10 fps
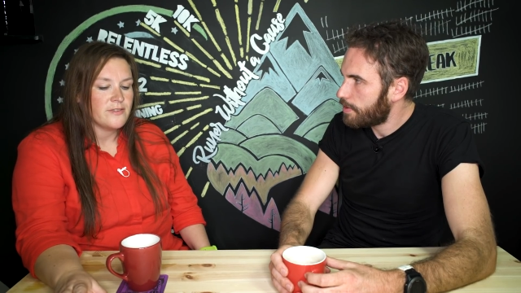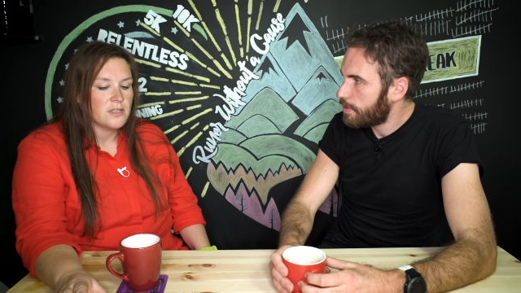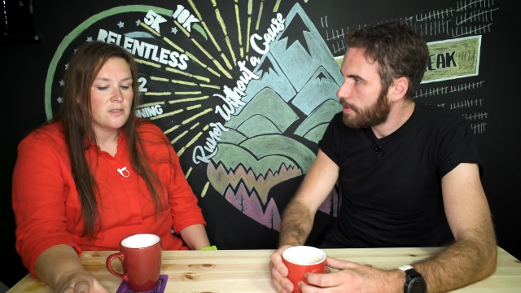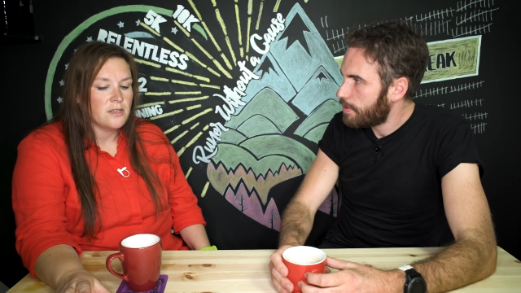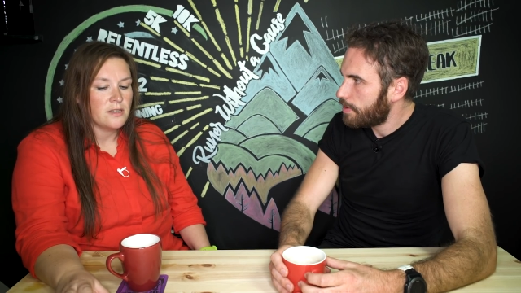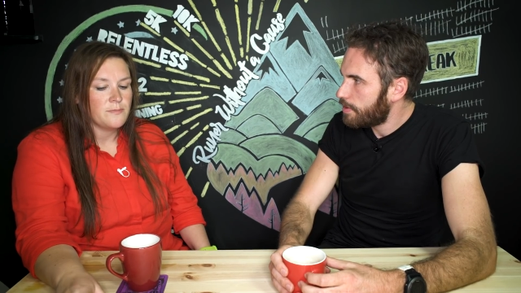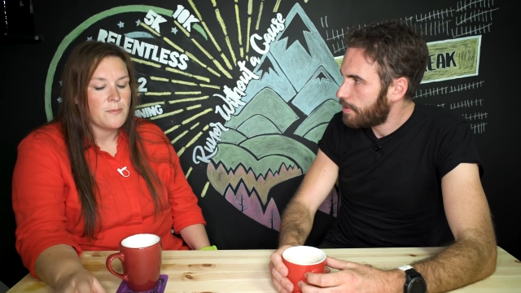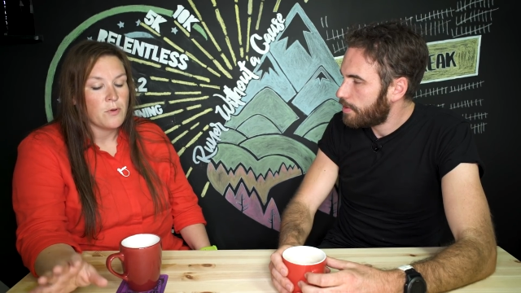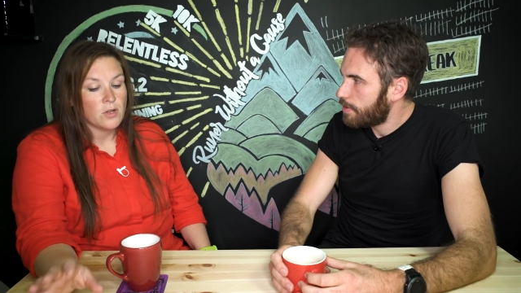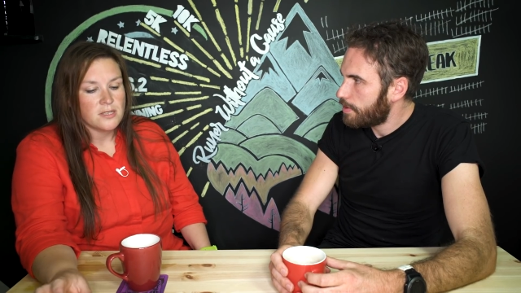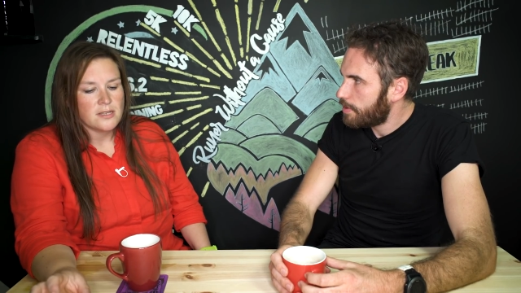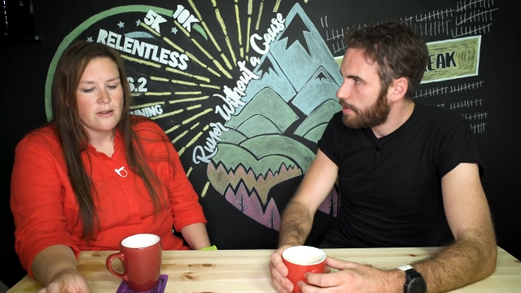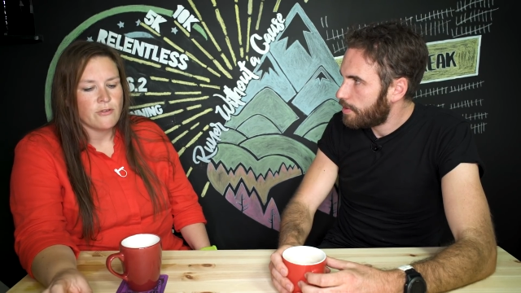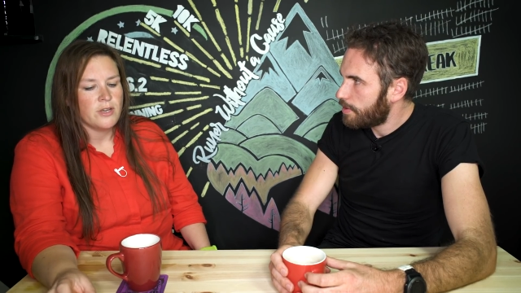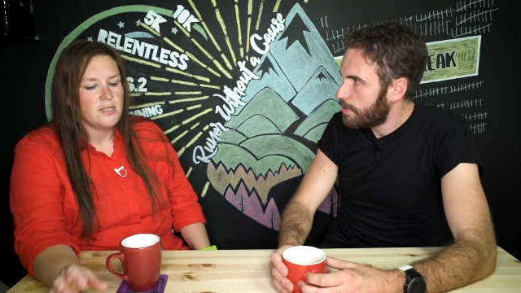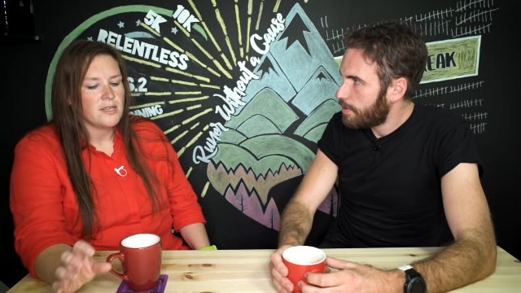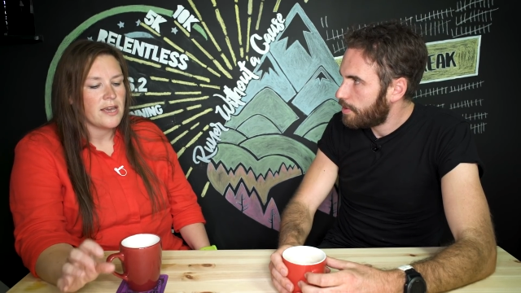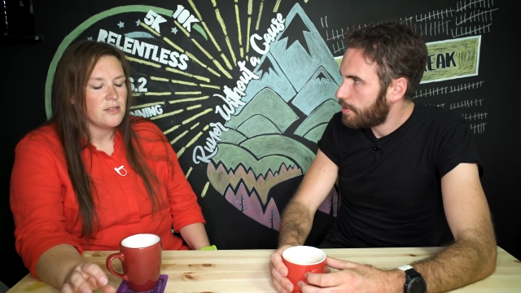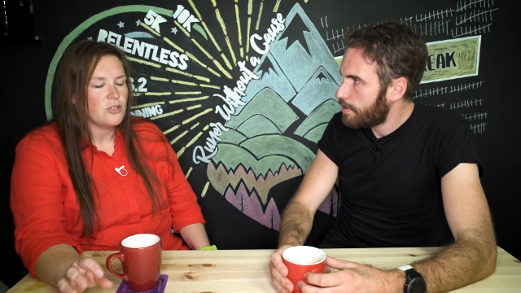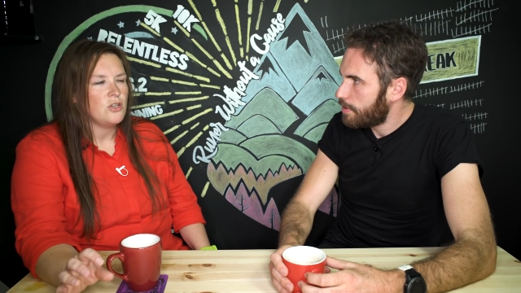Speaker 1: of illness, been put on steroids,
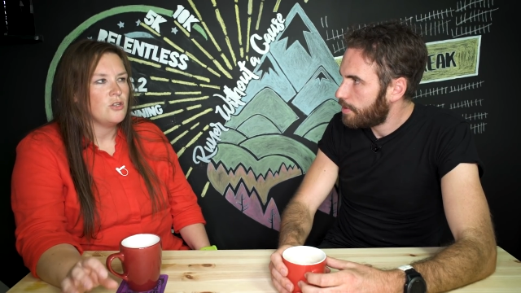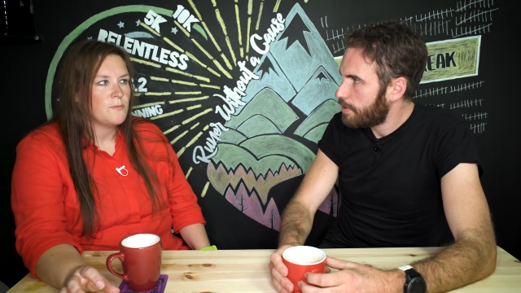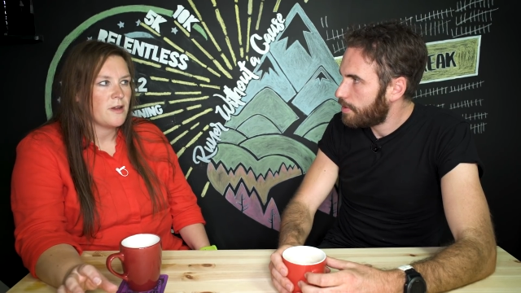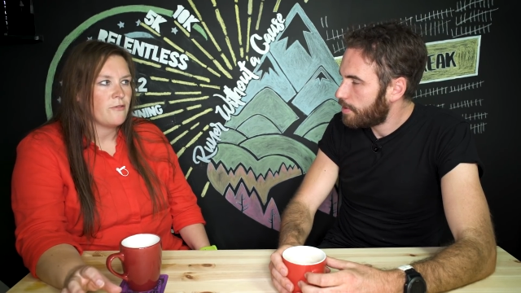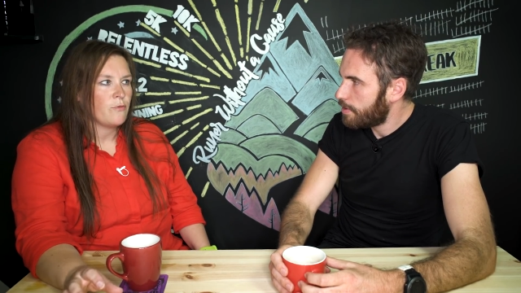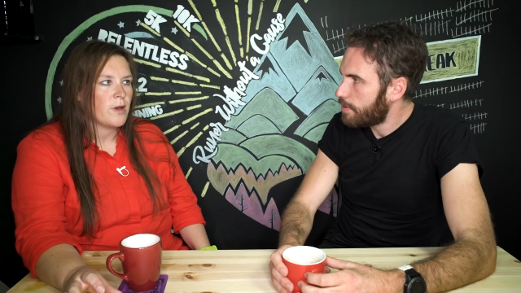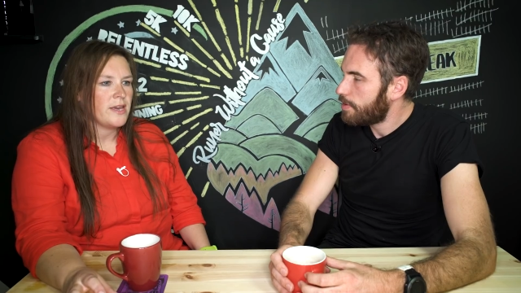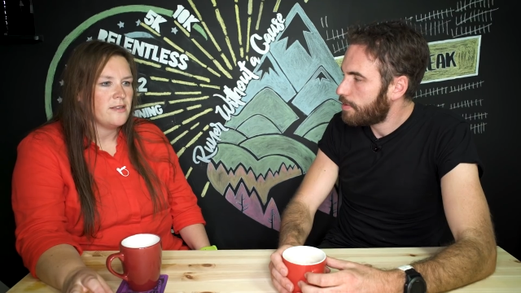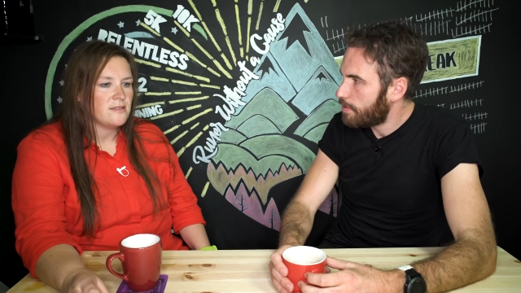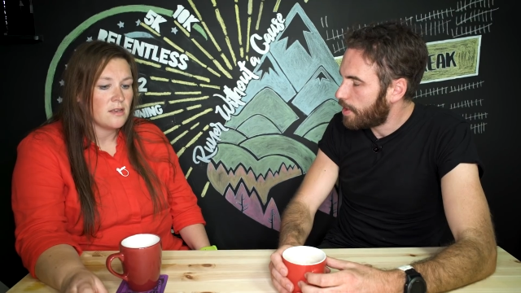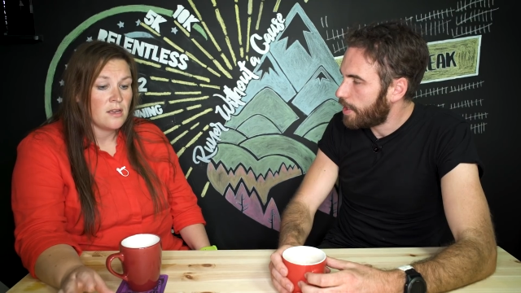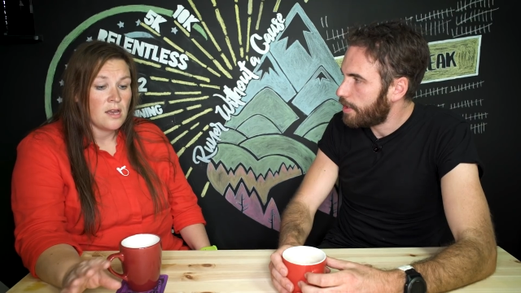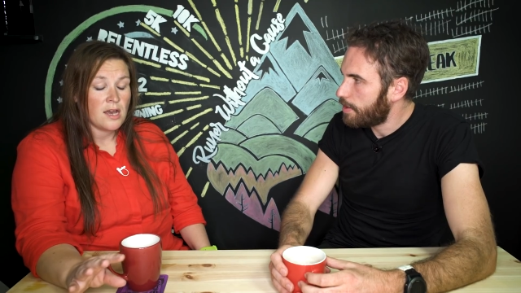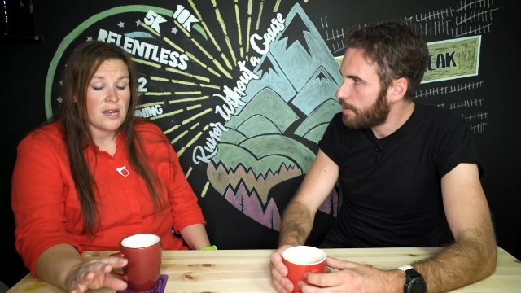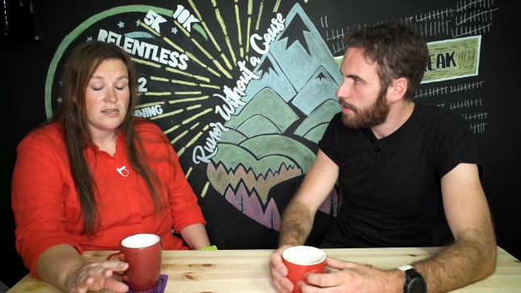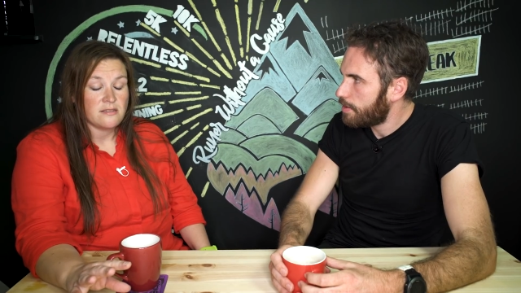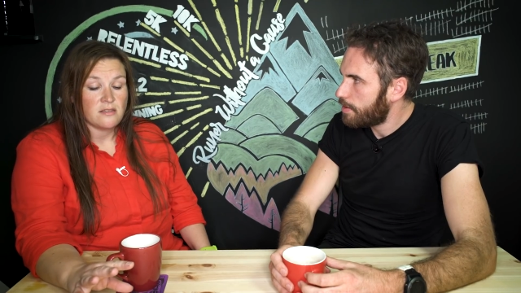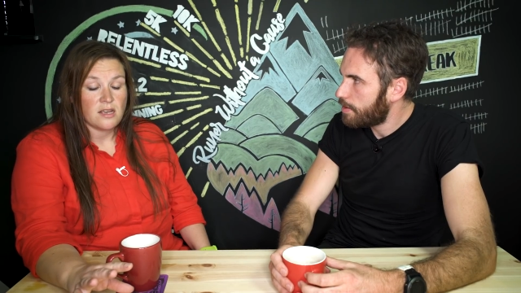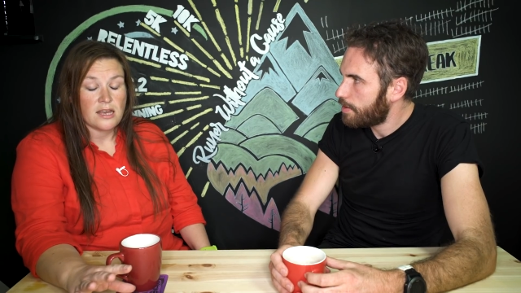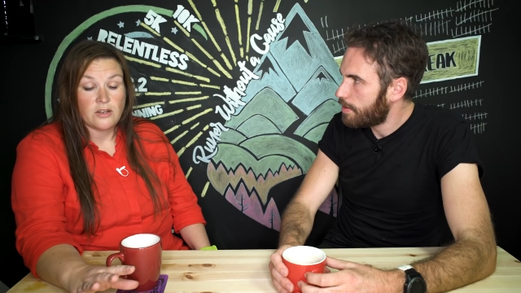gained a huge amount of weight, right. had
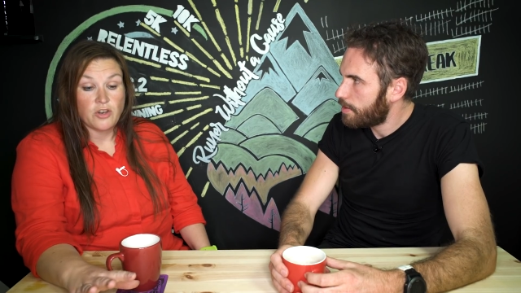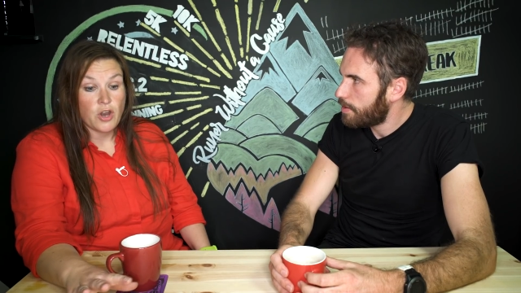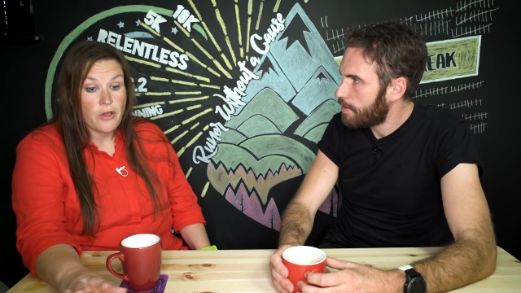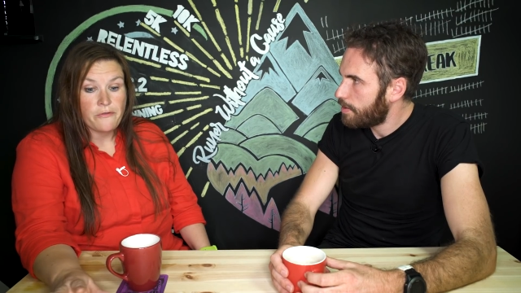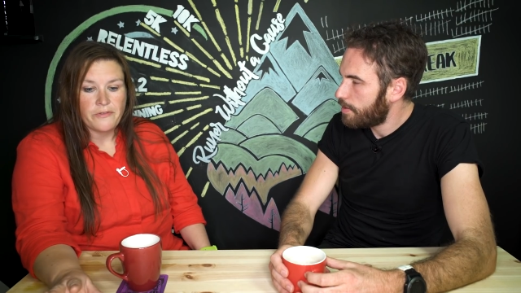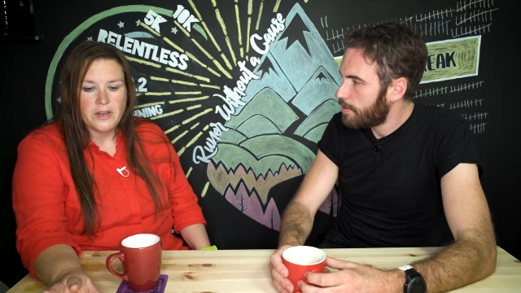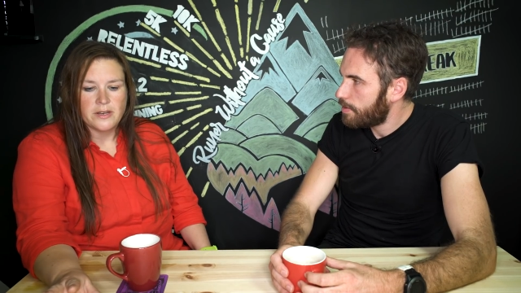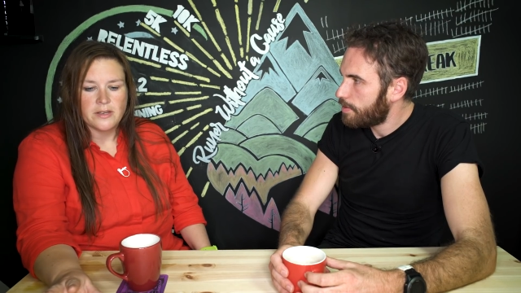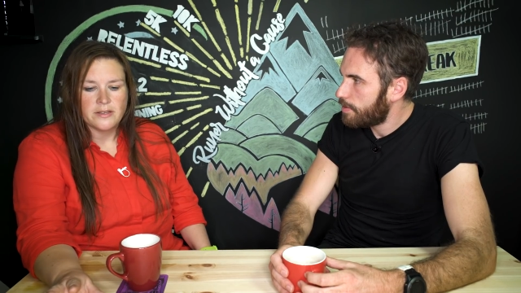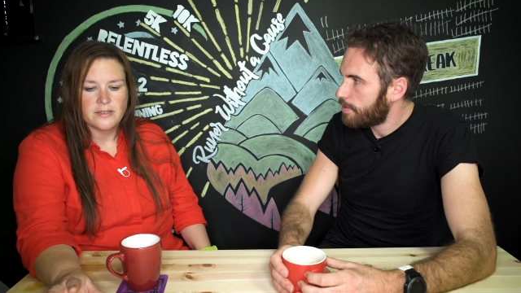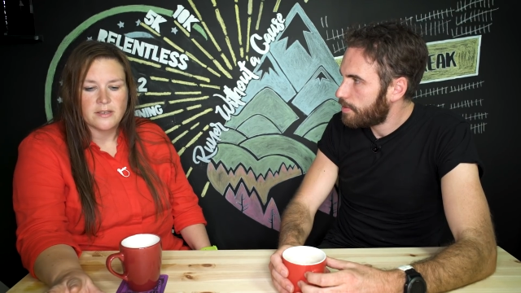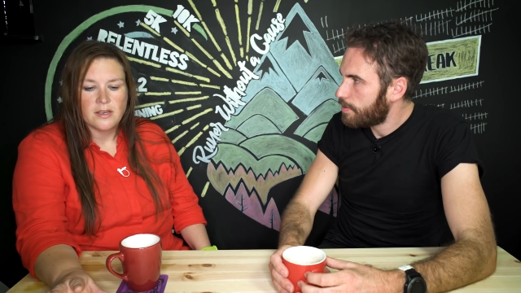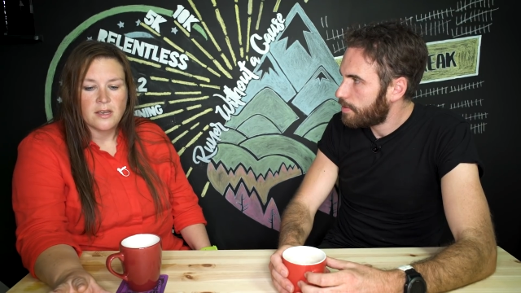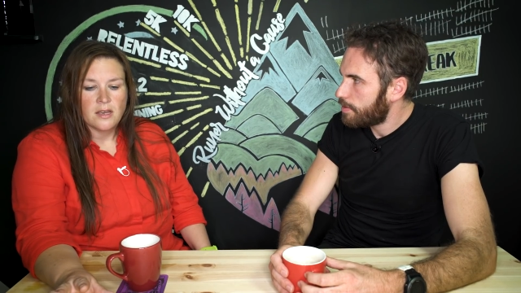had no fitness.